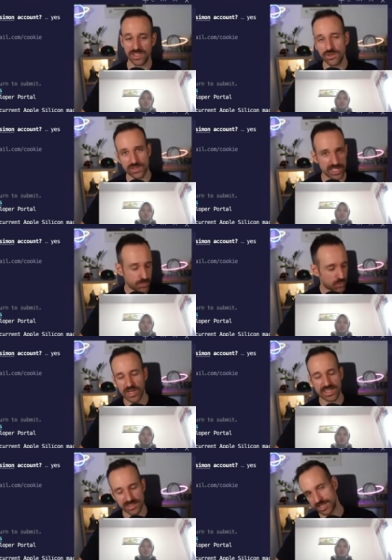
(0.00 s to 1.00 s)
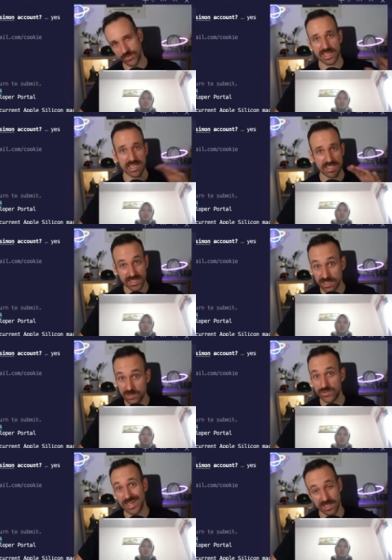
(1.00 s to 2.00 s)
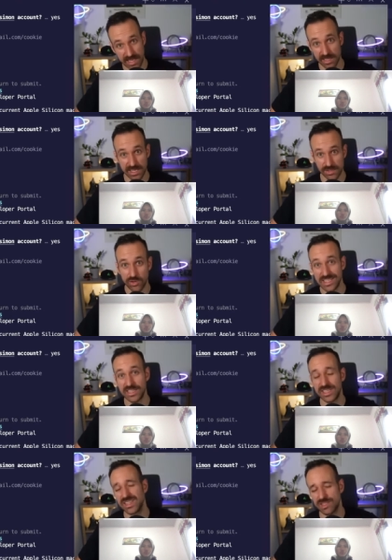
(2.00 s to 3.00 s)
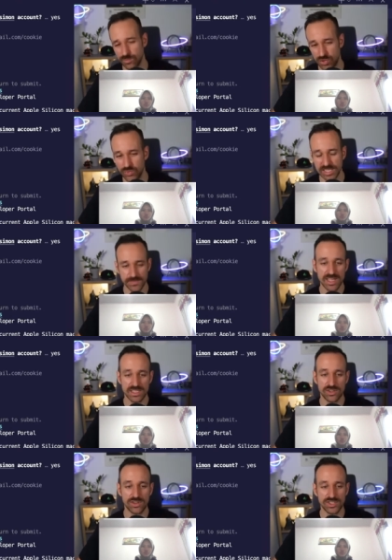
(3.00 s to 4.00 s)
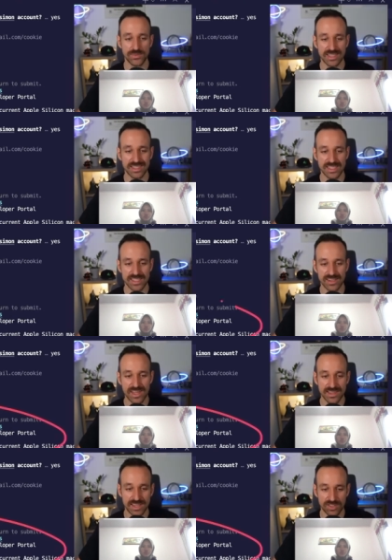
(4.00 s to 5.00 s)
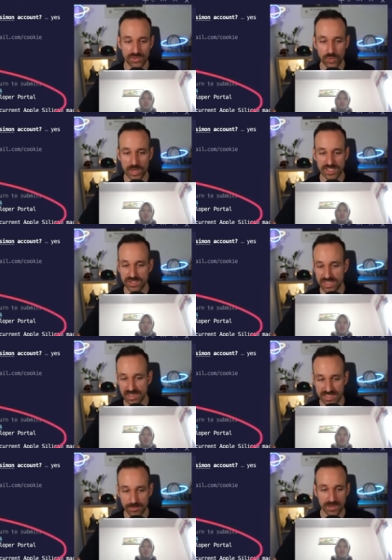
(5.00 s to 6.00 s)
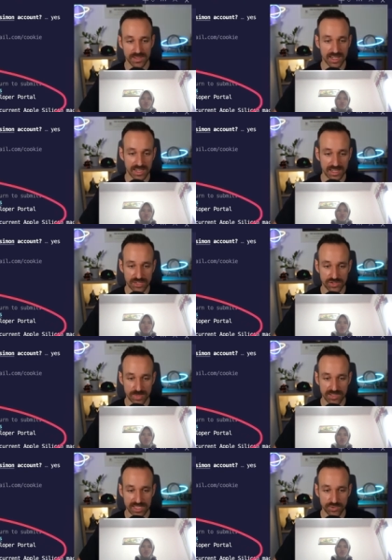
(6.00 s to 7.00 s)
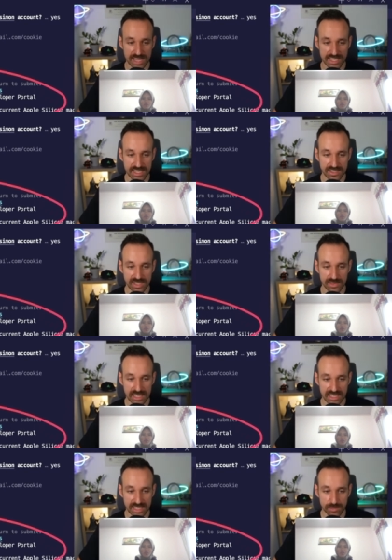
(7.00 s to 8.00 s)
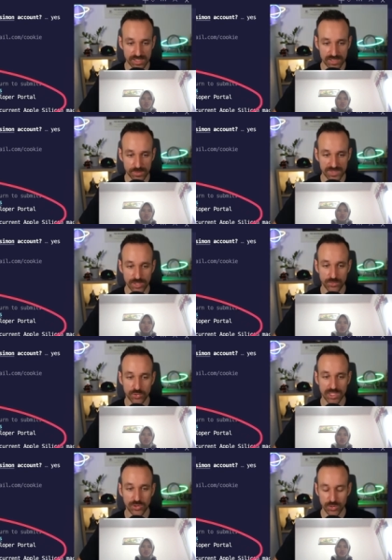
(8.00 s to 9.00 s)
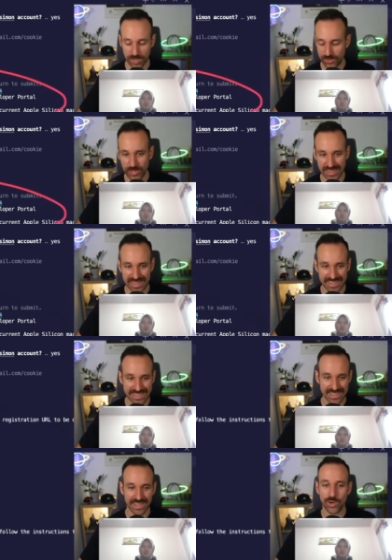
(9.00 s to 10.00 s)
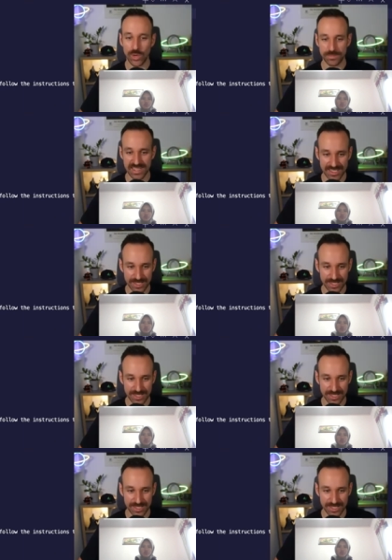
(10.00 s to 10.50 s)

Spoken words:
You usually need profiles and certificates and include devices and their UUIDs in those profiles. So in order to make this easier, there are different ways to set this up. Allows you to manually input IDs. You can have like import stuff from the developer portal, or what I really like is a website.